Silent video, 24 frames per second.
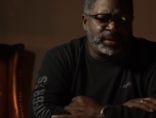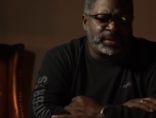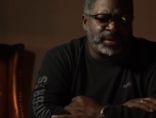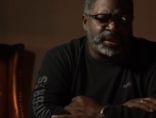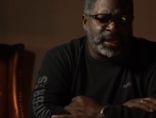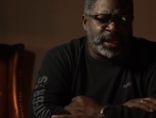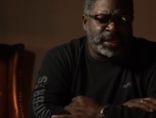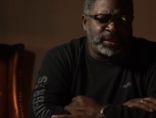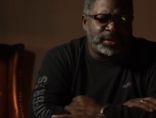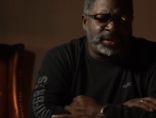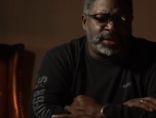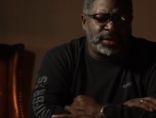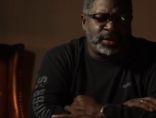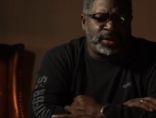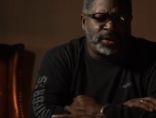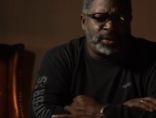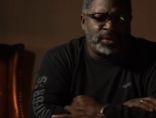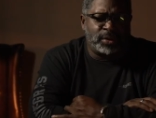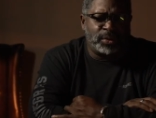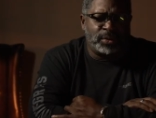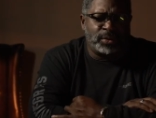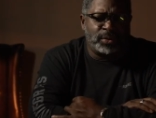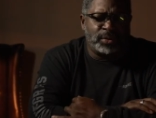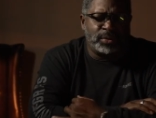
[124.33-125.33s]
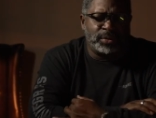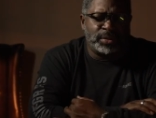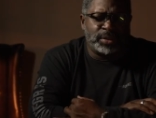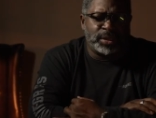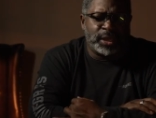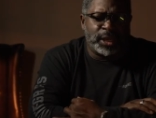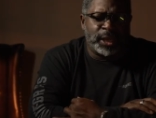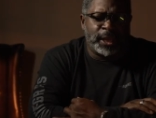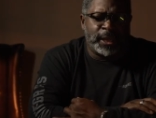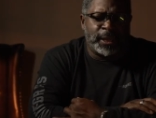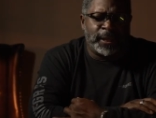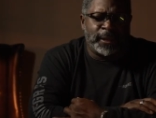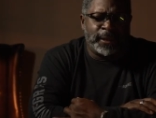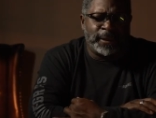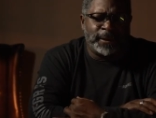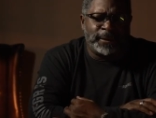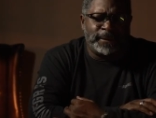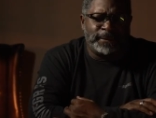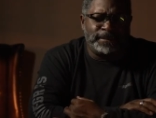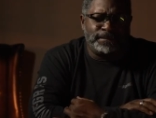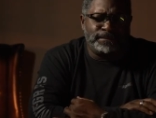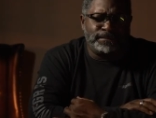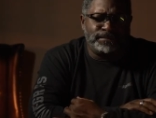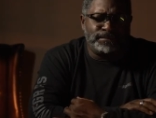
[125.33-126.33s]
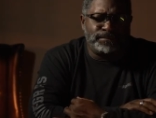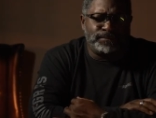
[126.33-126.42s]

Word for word: your testicles and